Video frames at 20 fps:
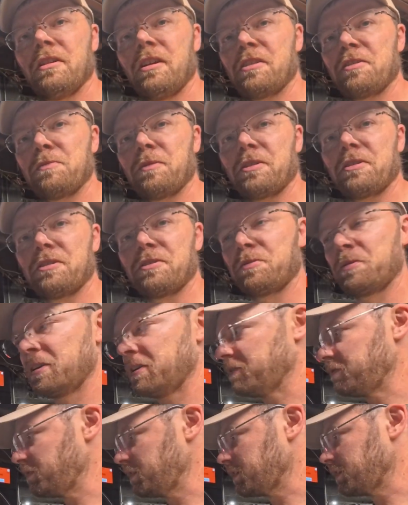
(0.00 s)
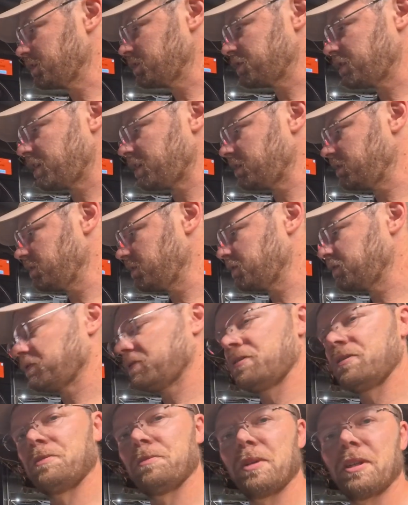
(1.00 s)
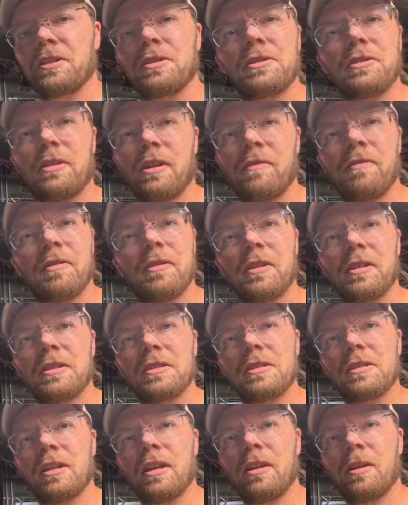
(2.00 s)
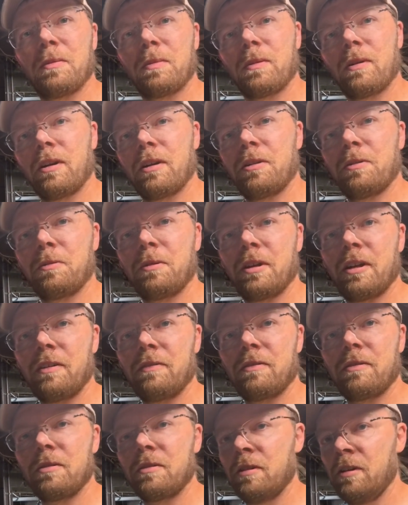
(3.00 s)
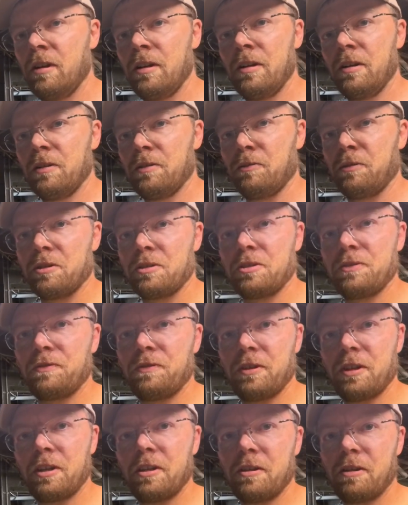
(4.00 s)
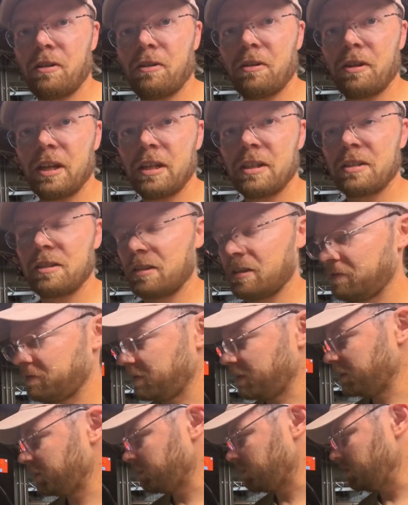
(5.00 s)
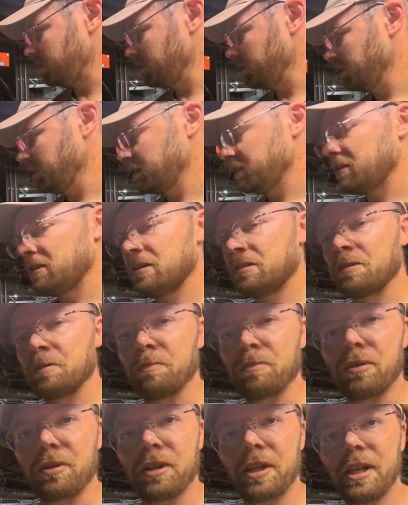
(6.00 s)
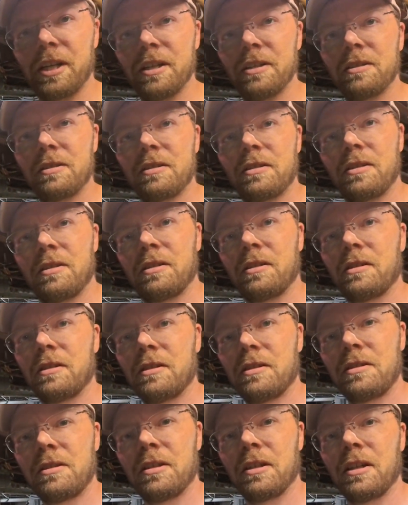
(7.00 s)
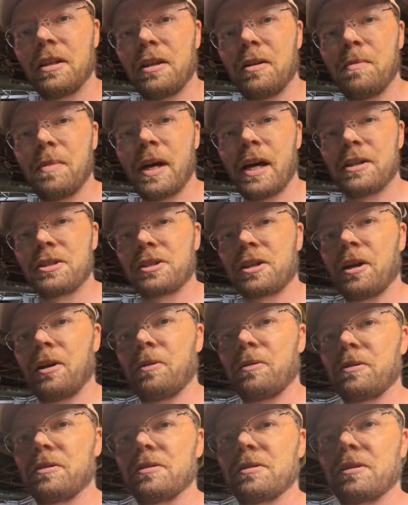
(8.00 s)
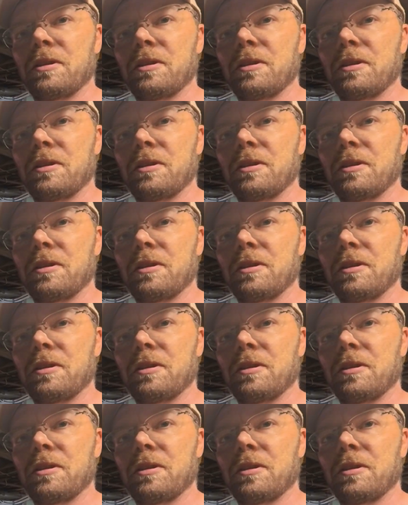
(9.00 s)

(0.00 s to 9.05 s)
As much as we have like a checklist to make sure everything's set up right or whatever, once you figure all that stuff out, it's a breeze to get a batch going.